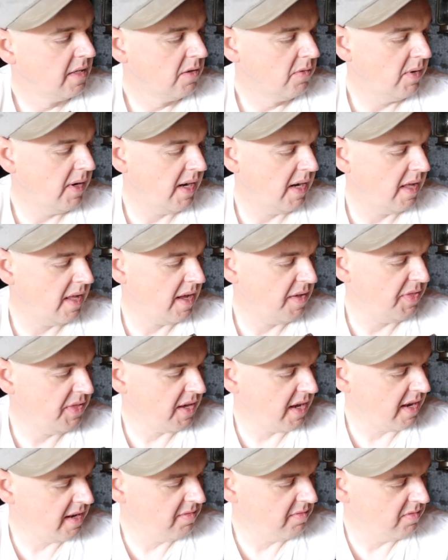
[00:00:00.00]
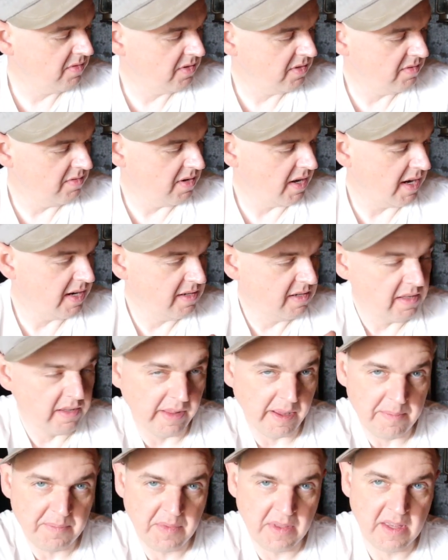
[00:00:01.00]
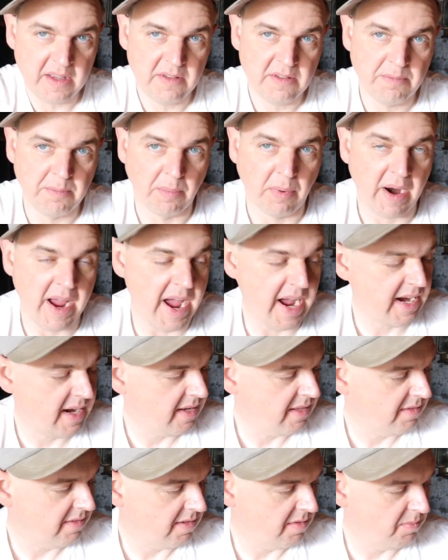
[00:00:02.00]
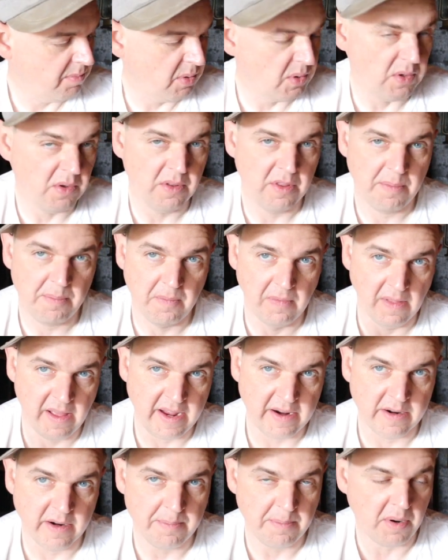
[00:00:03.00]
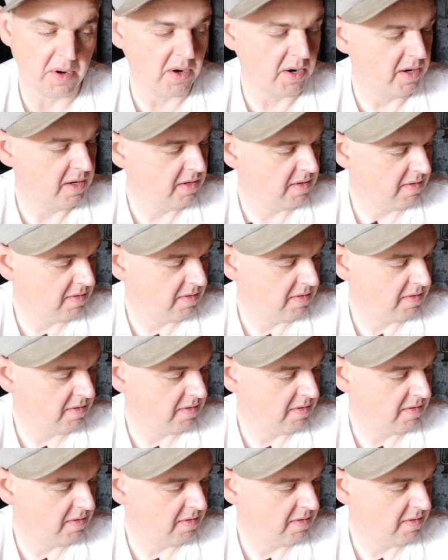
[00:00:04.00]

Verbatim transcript: Well, I thought I'd unclip these brackets and pull the lantern apart,